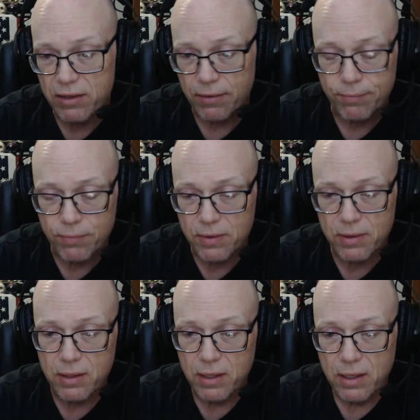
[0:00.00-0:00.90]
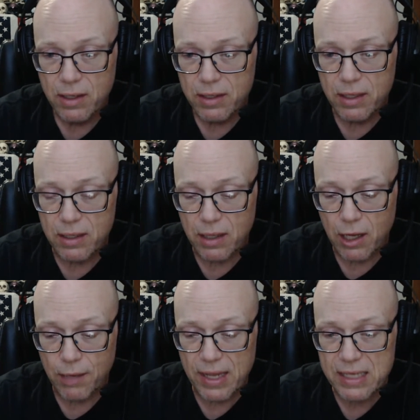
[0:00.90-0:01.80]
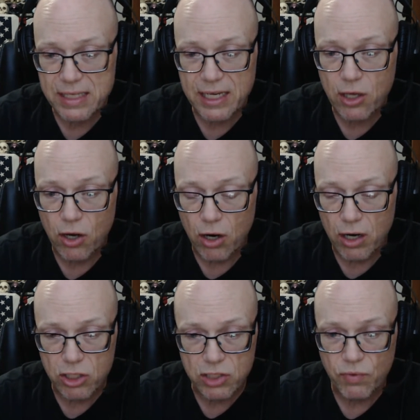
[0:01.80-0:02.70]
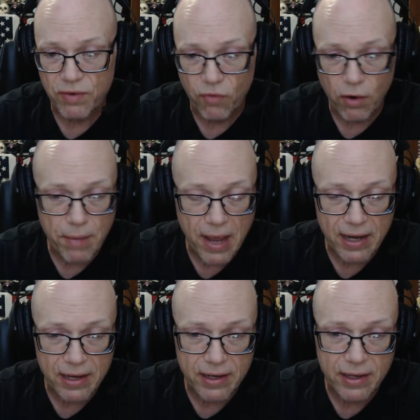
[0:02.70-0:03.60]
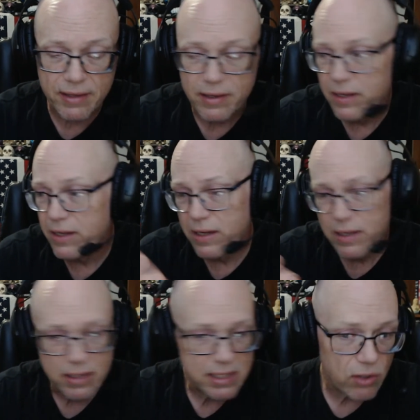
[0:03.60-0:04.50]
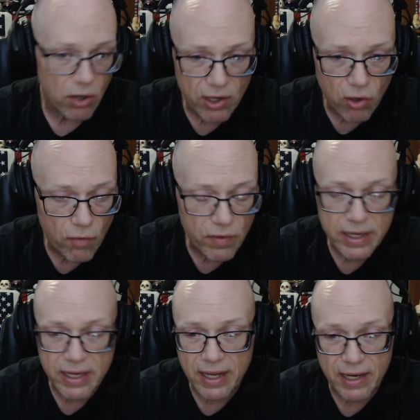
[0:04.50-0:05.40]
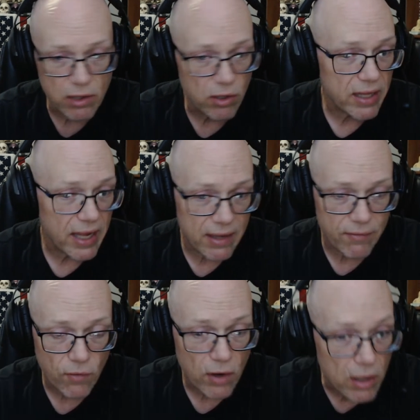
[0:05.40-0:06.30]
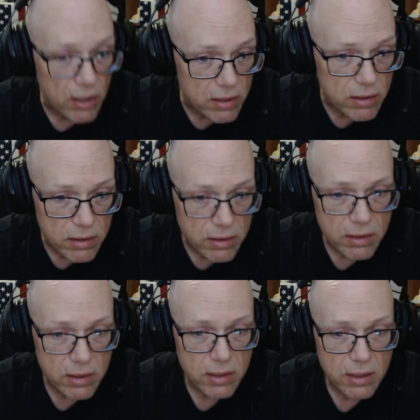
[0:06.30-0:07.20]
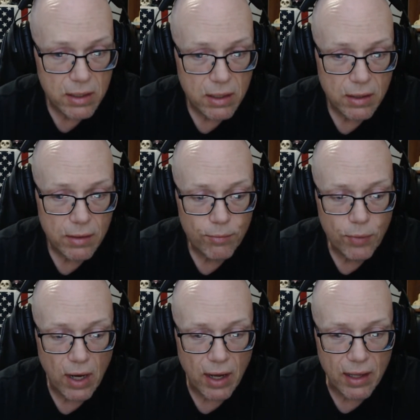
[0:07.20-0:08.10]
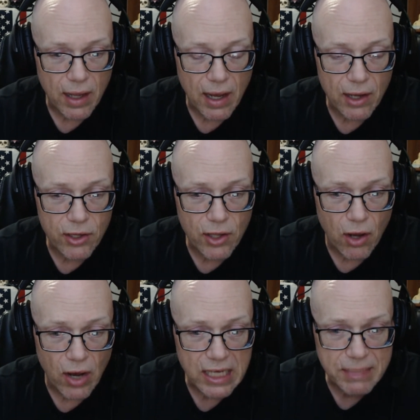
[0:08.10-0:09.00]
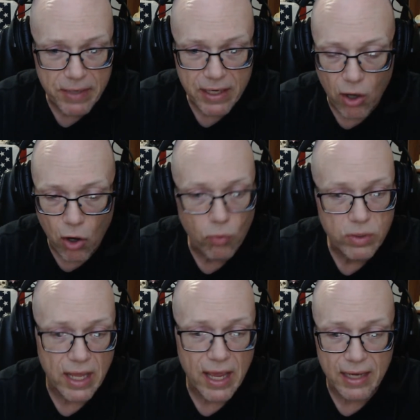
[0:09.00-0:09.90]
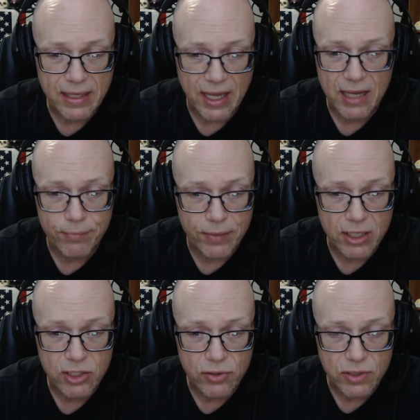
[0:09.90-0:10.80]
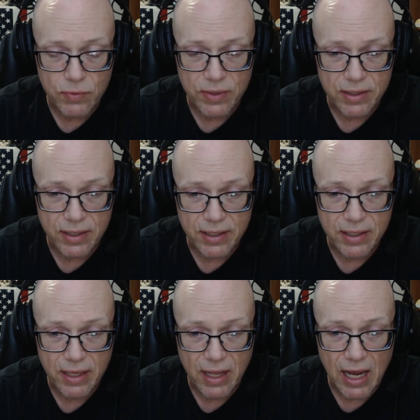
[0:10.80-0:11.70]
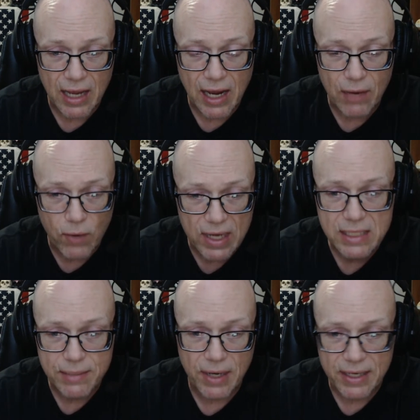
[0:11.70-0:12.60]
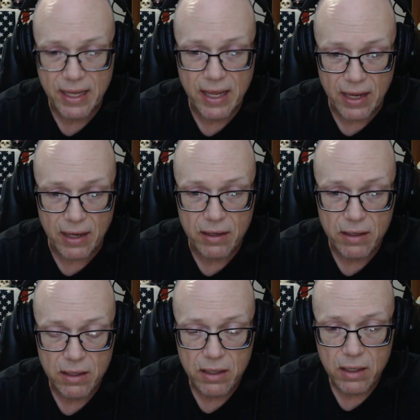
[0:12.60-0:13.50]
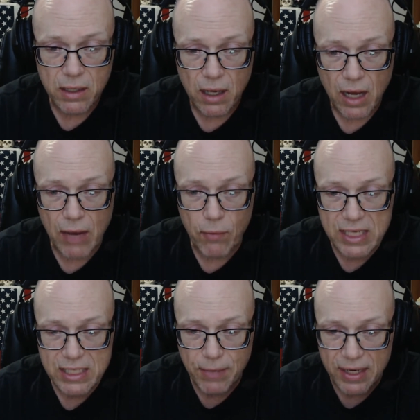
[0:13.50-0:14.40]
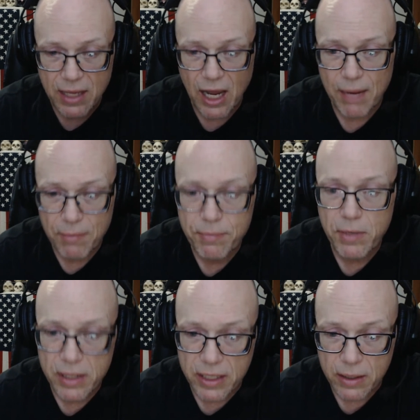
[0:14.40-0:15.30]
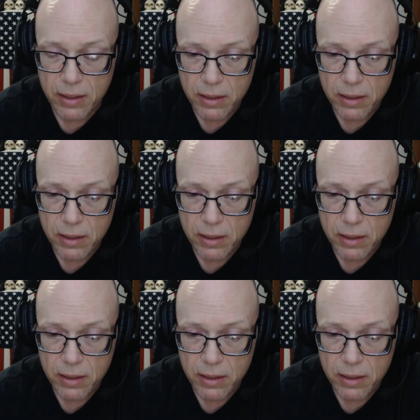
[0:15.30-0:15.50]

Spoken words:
the SD card and just reformatted it, started over again. It looked like it worked, but I spent a whole day taking pictures with it. I wasted my day. I wasted my time and money